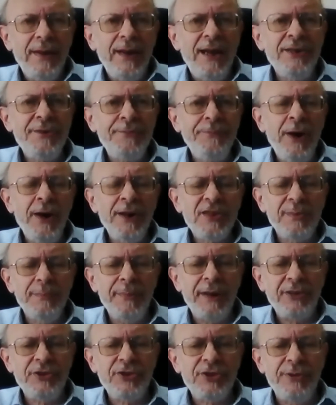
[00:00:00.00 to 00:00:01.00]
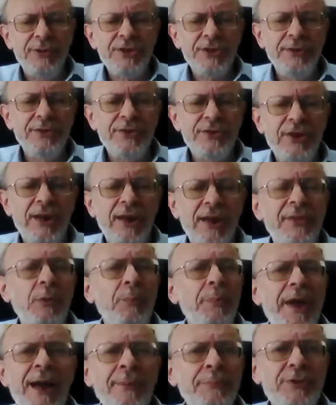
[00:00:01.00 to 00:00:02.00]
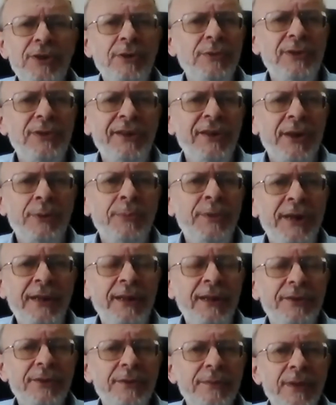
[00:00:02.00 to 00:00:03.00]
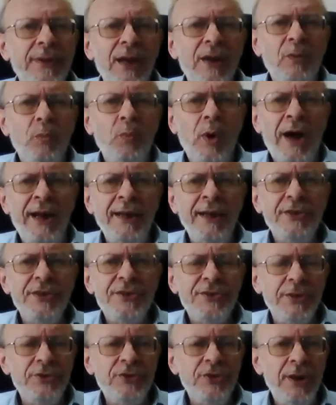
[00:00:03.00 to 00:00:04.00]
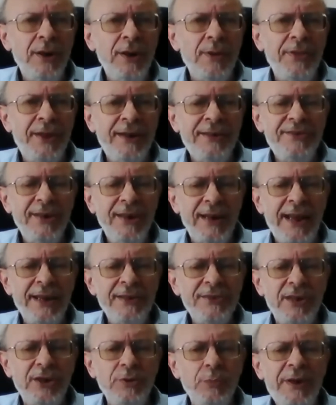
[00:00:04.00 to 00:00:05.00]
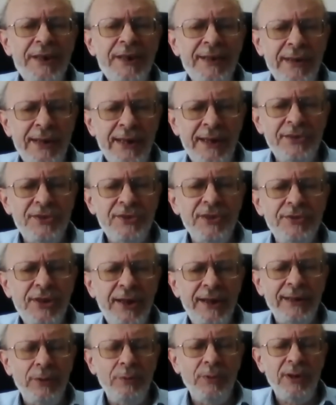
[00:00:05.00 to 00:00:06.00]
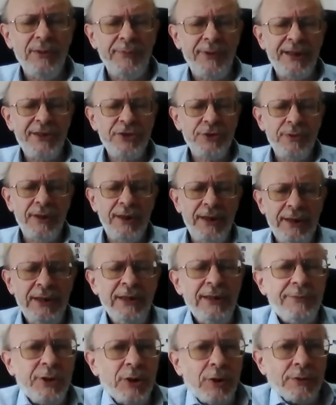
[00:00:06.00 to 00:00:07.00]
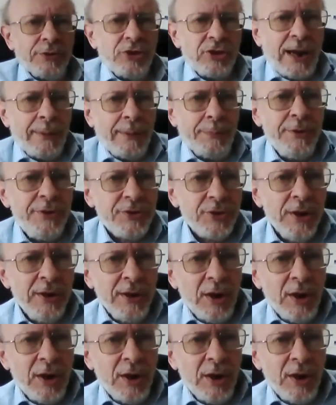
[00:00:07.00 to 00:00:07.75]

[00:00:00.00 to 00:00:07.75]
As far as the muktzah is concerned, there'll be absolutely no need. Why does the Torah then tell us that we need to take lulav and esrog even on Shabbos?